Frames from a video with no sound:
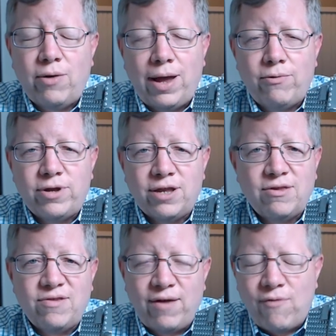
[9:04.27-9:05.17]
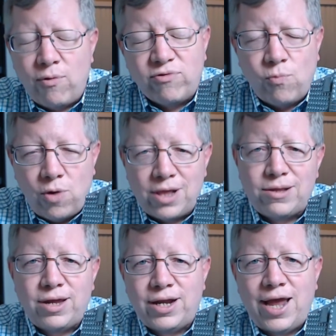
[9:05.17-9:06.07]
I will get this. I've always
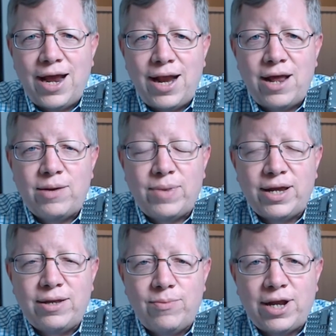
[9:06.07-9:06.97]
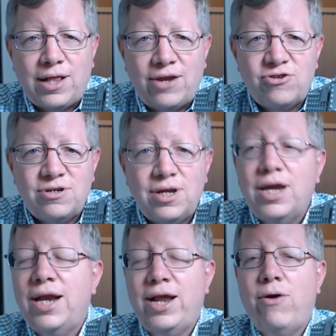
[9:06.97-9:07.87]
wanted an AT-AT in my collection,
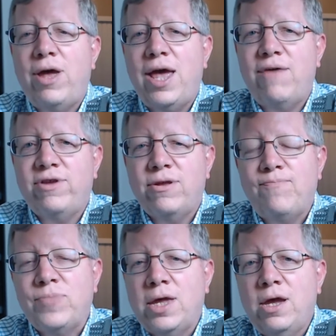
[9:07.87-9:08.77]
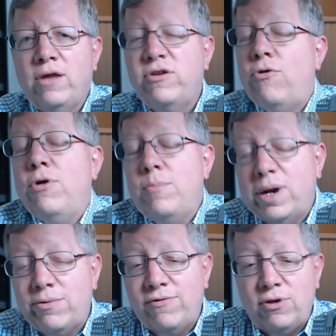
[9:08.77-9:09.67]
and now I have it. So
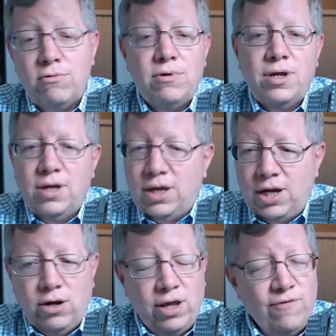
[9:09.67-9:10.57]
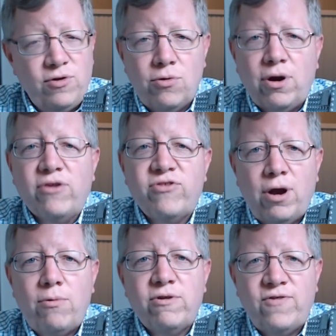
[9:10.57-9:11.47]
my review, if you are a
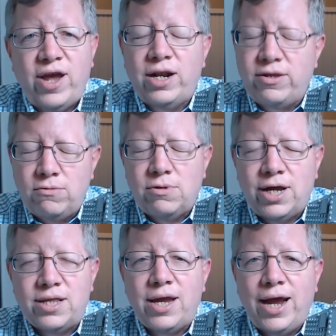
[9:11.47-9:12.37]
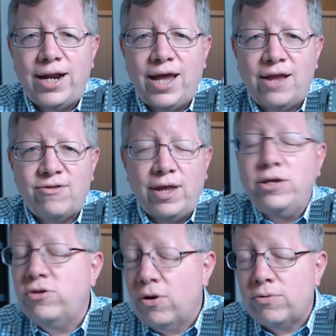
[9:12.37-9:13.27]
Star Wars fan and you like the AT-ATs
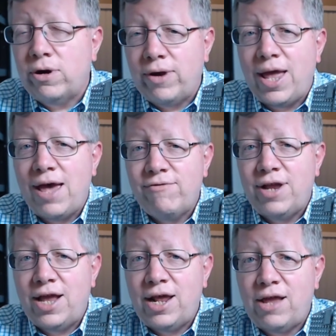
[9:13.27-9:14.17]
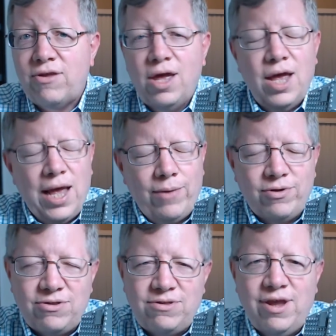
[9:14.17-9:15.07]
and you don't already have an AT-AT, I
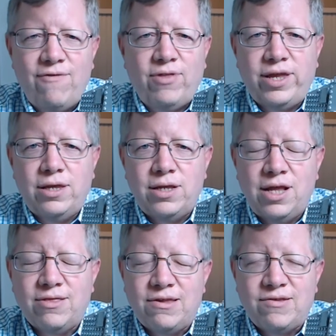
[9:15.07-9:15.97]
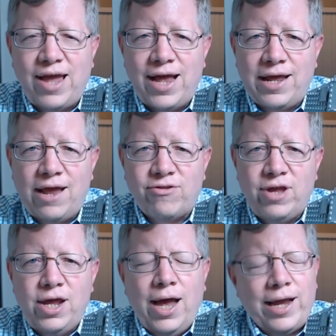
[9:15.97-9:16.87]
would definitely get this AT-AT.